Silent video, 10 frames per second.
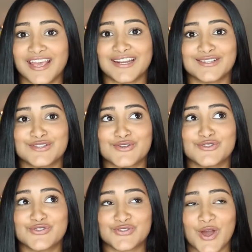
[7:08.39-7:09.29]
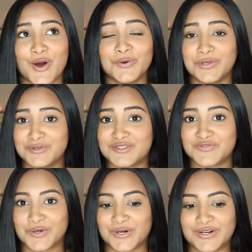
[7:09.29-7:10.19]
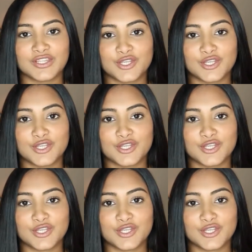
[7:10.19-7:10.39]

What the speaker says: It is so useful.